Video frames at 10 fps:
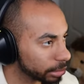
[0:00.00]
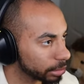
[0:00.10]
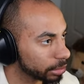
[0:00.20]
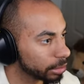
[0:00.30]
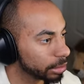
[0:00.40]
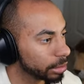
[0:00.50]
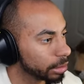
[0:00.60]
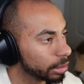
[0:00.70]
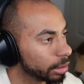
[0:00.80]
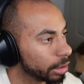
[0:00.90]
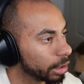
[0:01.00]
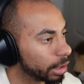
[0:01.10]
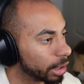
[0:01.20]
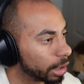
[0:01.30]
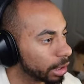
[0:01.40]

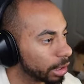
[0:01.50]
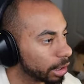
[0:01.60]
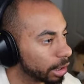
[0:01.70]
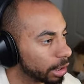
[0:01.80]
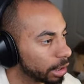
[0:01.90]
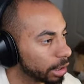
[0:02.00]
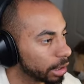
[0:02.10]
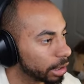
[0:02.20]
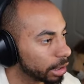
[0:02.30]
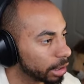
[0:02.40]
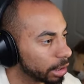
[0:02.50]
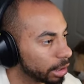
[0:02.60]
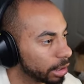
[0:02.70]
(silence)